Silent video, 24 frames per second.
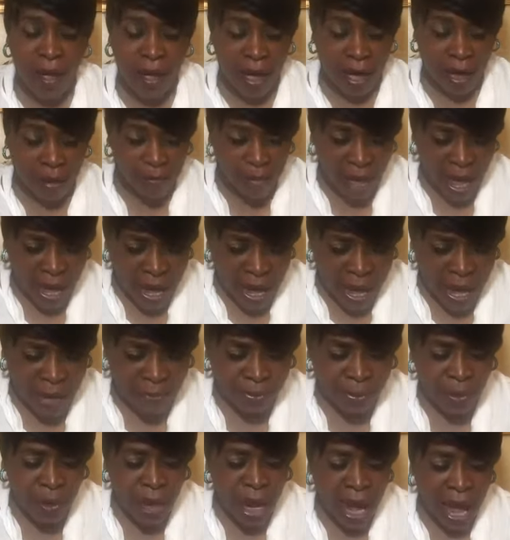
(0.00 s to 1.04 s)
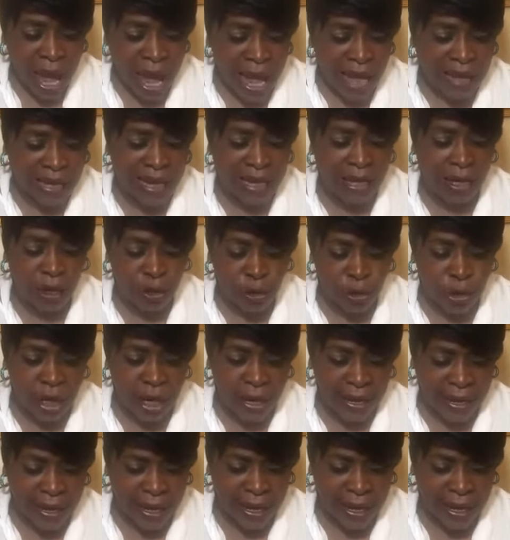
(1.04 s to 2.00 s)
Amen. Hallelujah.